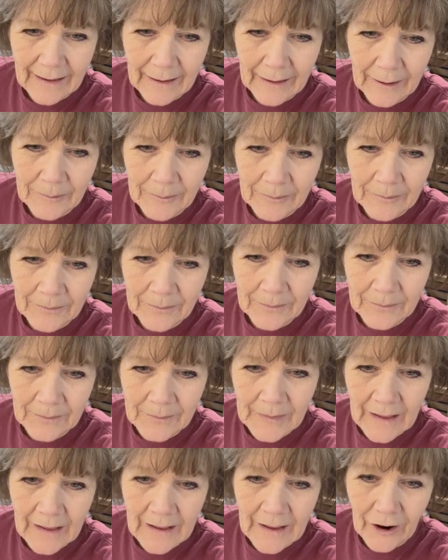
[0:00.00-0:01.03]
Um,
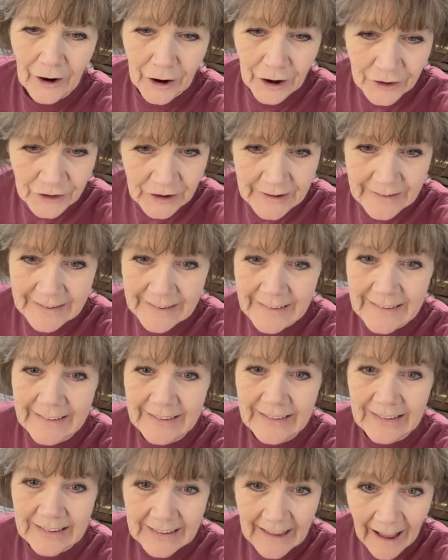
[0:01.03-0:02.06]
Hershey's
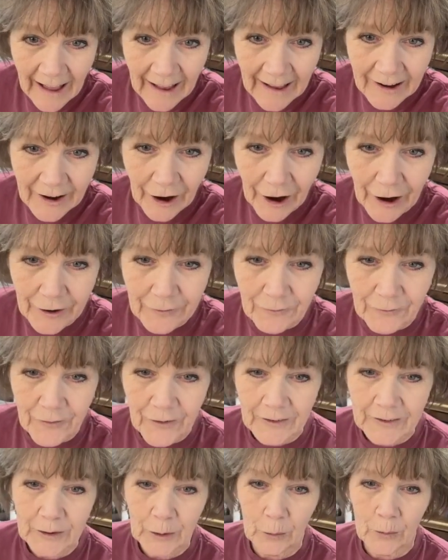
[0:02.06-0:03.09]
is not hard
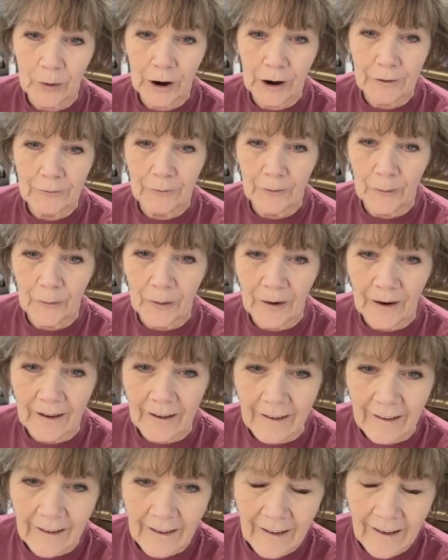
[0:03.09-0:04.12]
for, to work
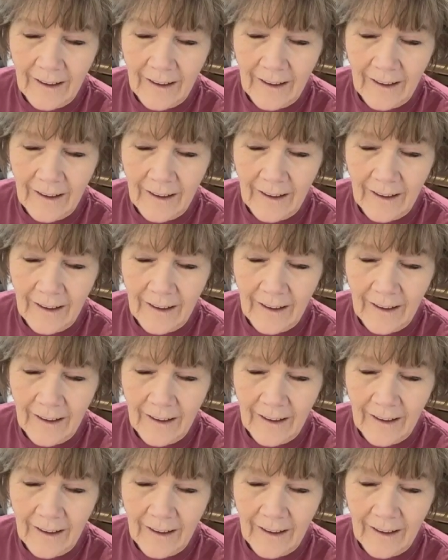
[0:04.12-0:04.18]
for,